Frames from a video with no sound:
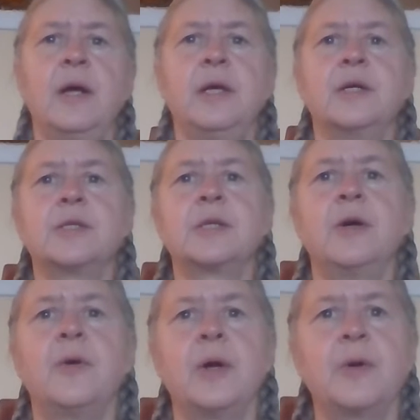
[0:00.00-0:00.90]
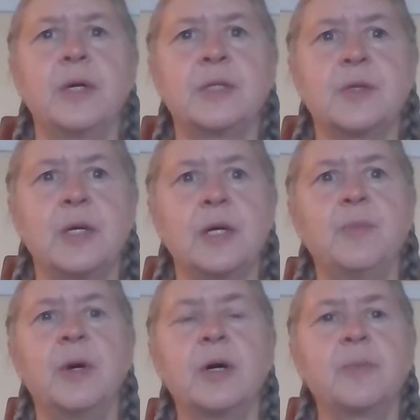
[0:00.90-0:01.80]
Years ago, I quit
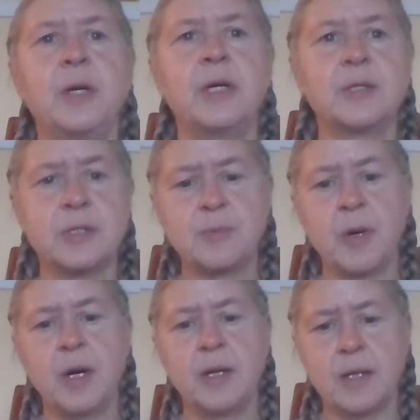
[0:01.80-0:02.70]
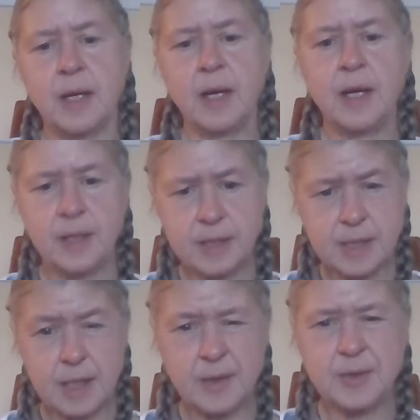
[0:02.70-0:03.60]
drinking milk because it's part of the
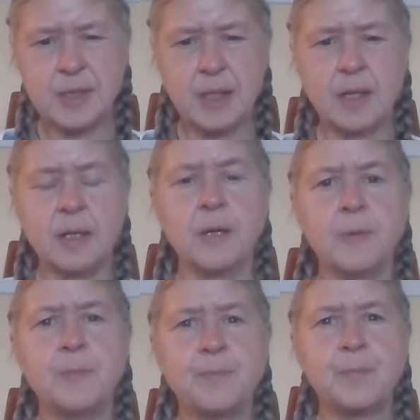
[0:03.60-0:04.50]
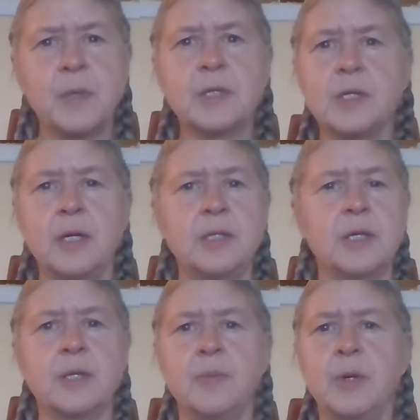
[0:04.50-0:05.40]
headaches that I was getting. So I
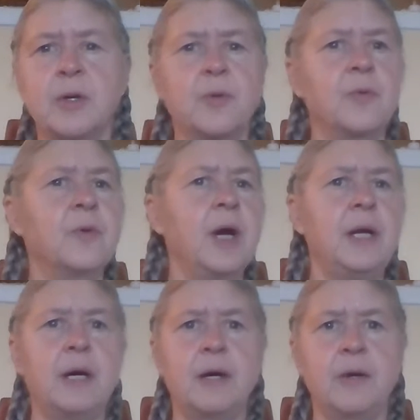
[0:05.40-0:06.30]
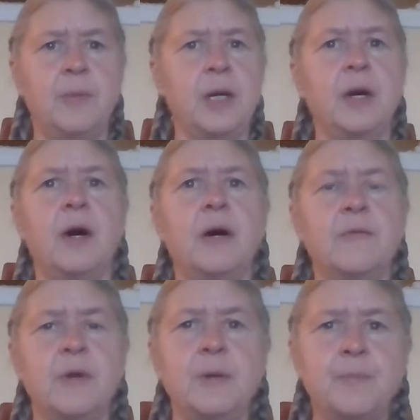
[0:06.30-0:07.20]
took the milk right out of my
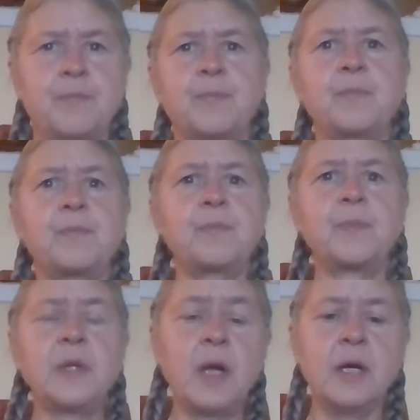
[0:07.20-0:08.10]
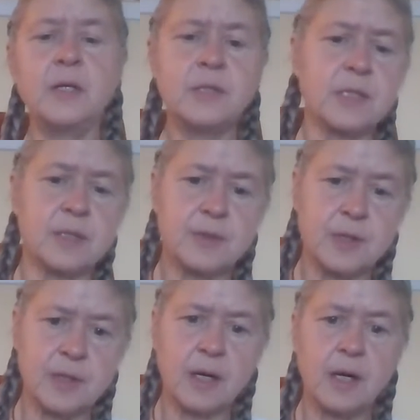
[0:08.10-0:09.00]
coffee. I do still
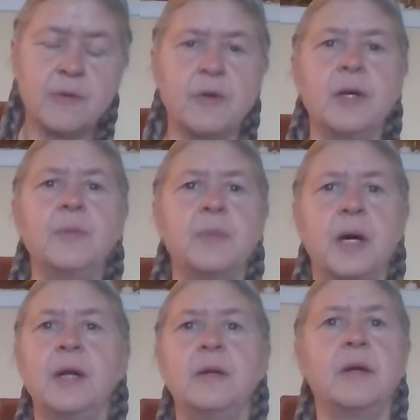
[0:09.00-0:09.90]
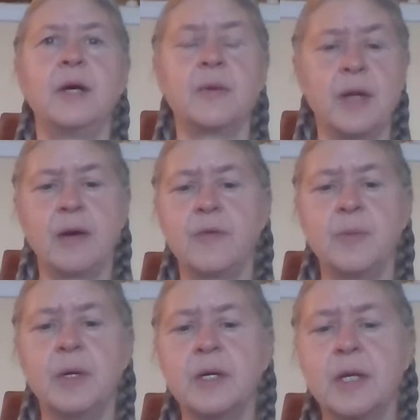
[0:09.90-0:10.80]
drink coffee, but I don't have the
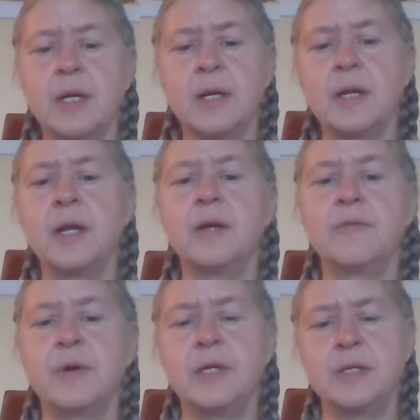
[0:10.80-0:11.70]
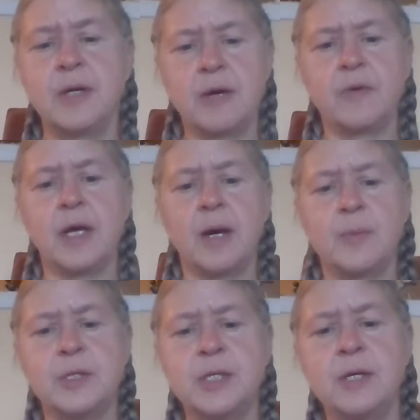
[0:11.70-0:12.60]
milk in it. And if I do have a
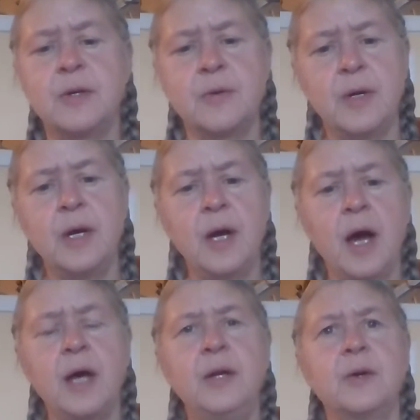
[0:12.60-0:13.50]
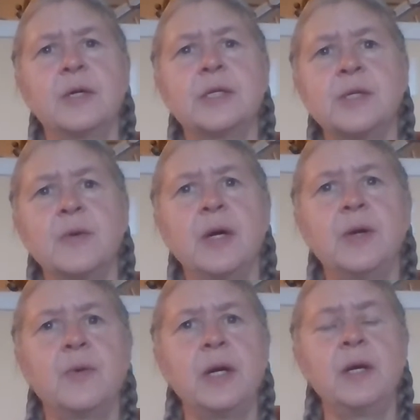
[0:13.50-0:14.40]
cappuccino, I notice it right
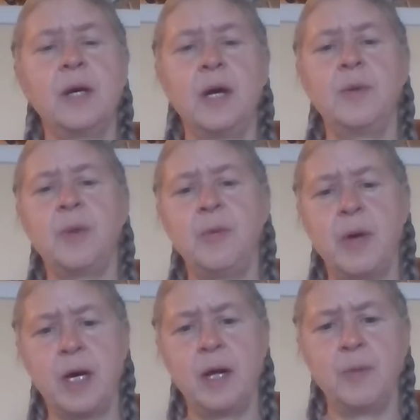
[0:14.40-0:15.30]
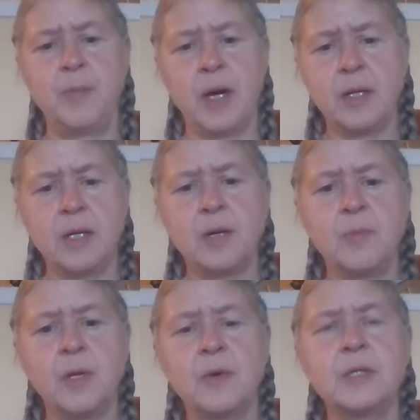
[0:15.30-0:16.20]
away. My belly will
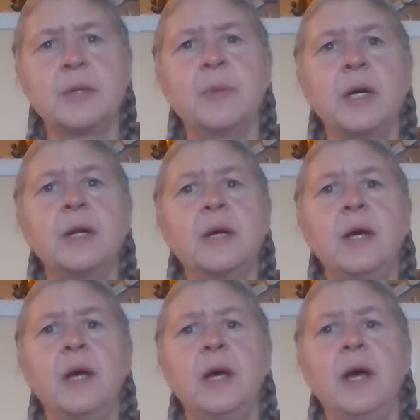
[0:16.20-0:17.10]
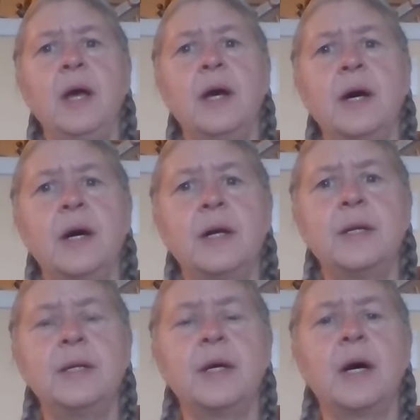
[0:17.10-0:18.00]
bloat a bit
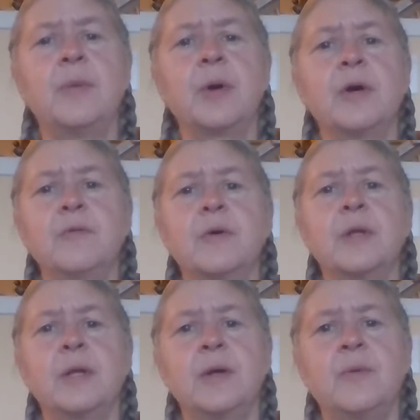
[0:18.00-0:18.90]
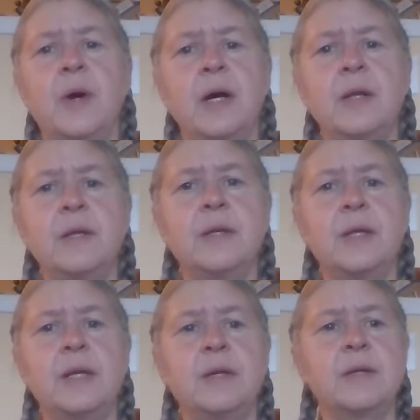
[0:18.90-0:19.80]
and hurt for a little while,
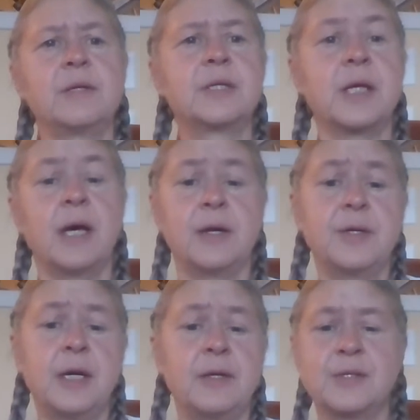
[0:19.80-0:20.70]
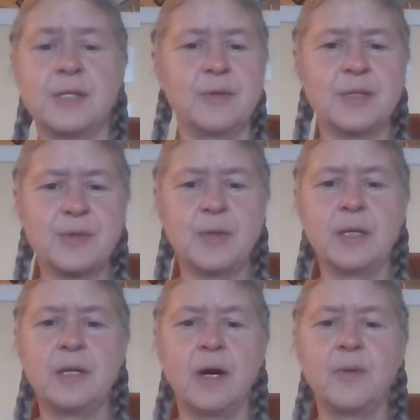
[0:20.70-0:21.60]
and then it'll settle down. So it's
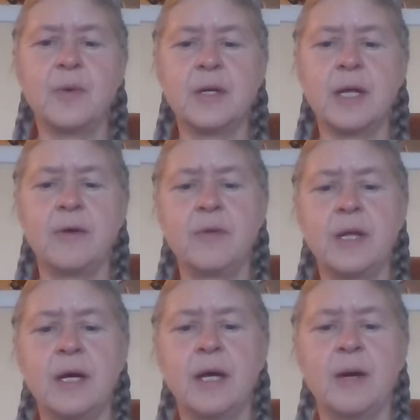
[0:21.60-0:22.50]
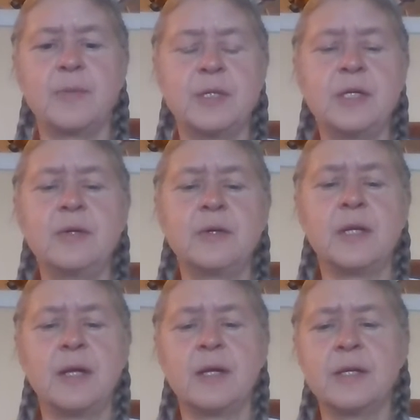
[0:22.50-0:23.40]
really not worth having that cappuccino a
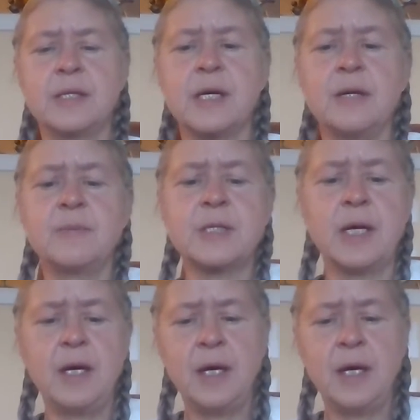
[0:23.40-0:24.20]
lot of the times.